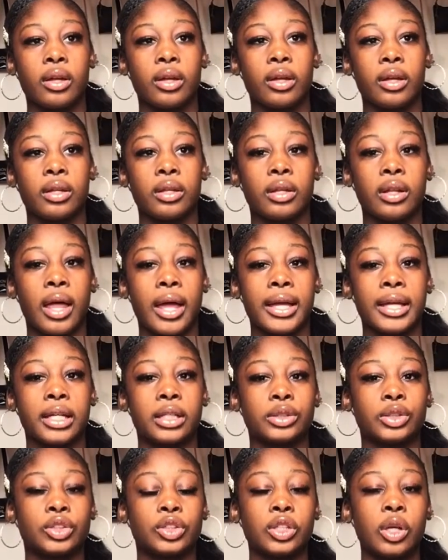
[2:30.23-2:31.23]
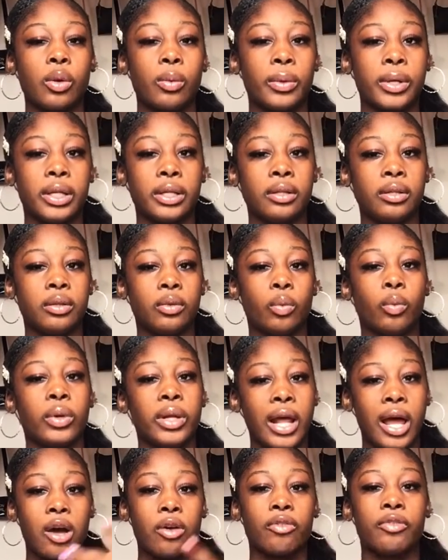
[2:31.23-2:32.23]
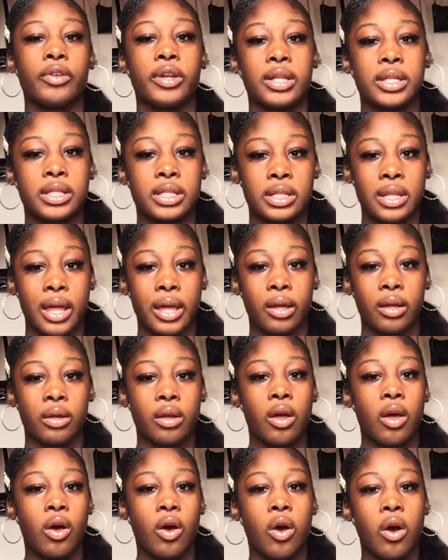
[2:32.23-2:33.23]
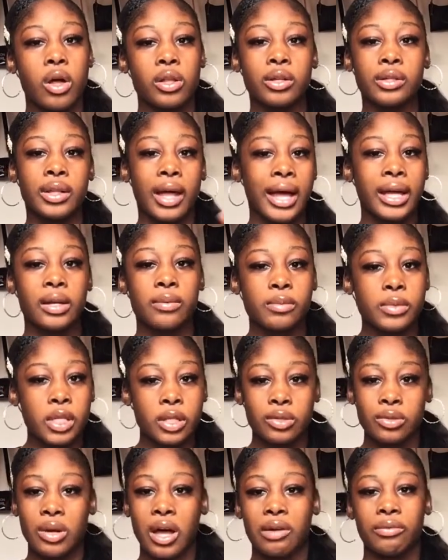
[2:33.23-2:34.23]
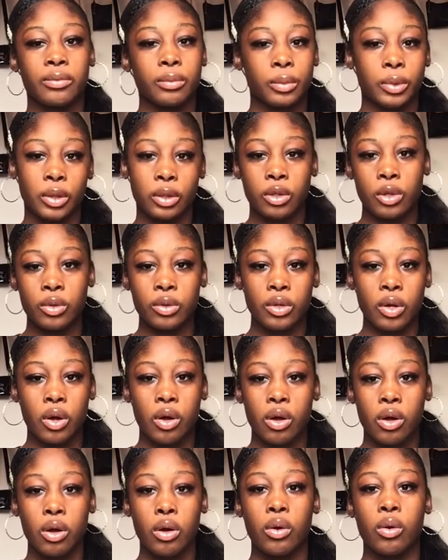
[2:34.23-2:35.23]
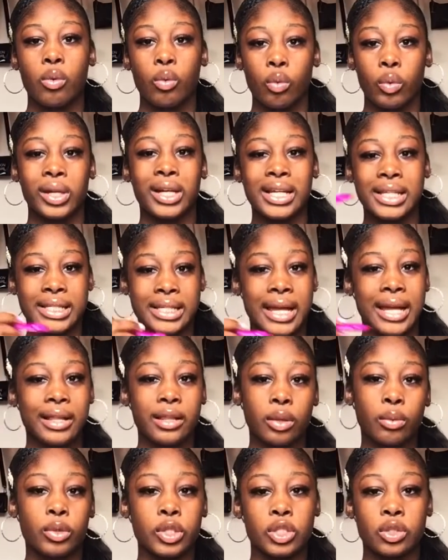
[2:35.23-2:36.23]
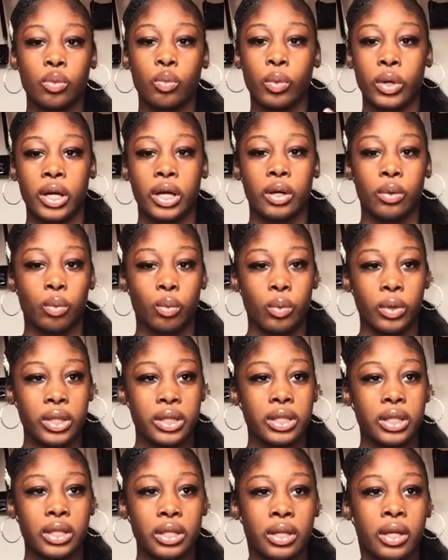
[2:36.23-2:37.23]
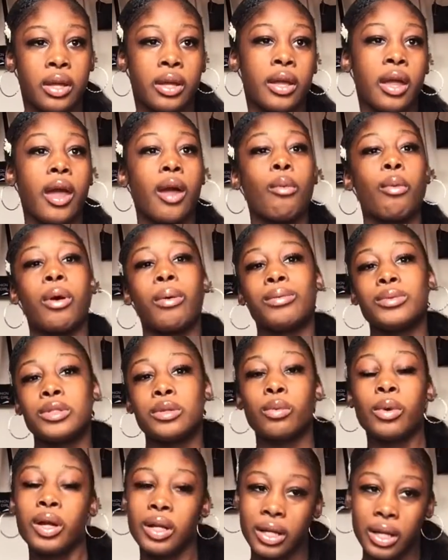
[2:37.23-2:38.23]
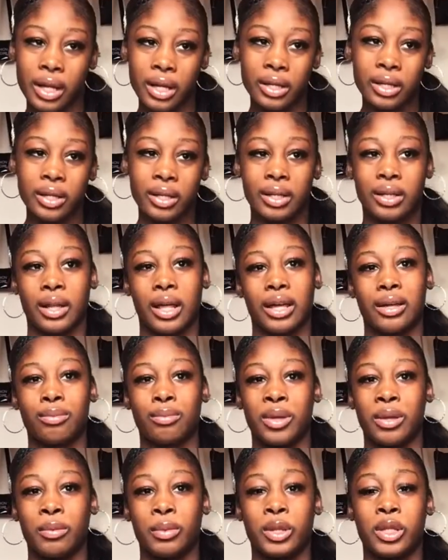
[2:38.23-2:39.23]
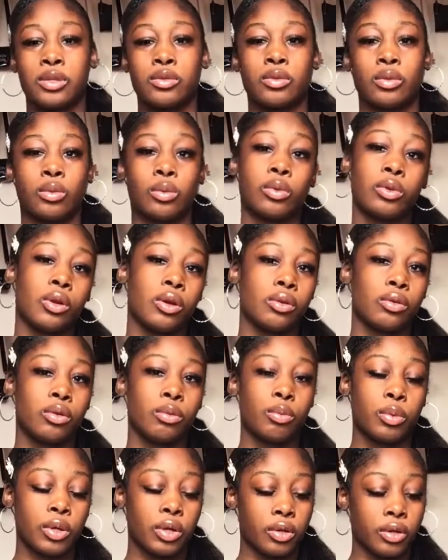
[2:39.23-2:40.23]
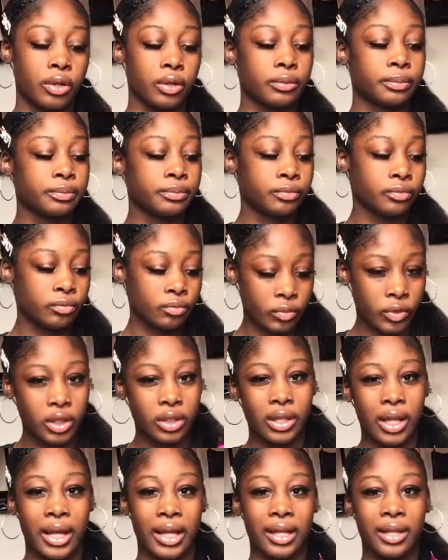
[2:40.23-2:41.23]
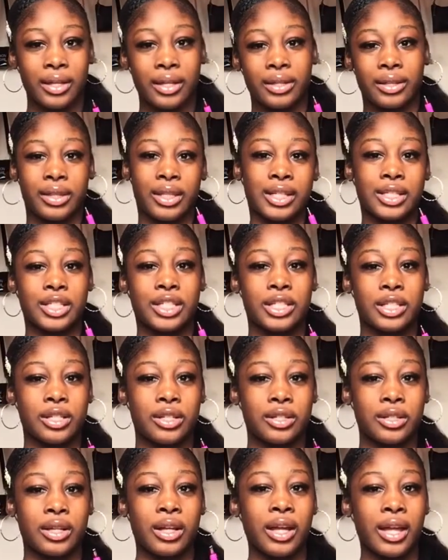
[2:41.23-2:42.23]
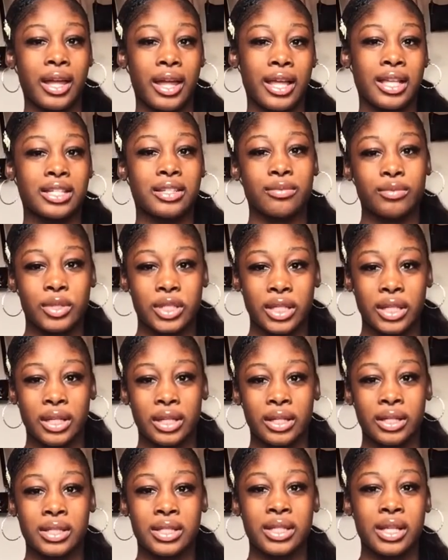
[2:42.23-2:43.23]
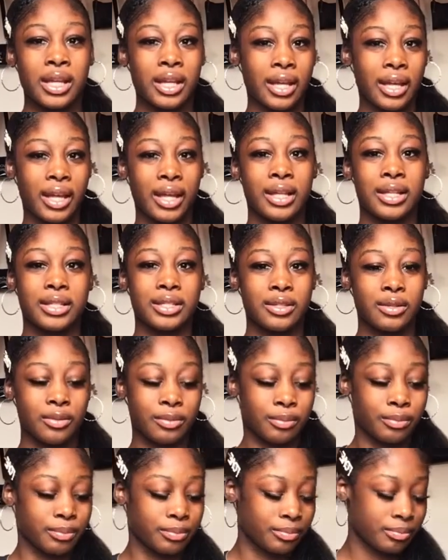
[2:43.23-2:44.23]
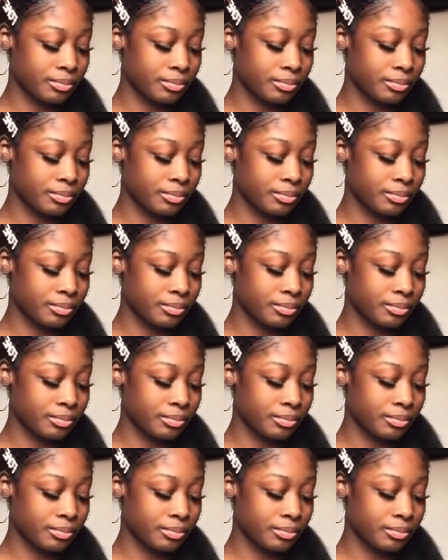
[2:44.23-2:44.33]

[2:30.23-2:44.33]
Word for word: like showing what outfits, like all of the items that you got from your clothing haul, what exactly would you wear with it and where would you wear that? Like maybe this, you know, you put on like this shirt and some jeans and some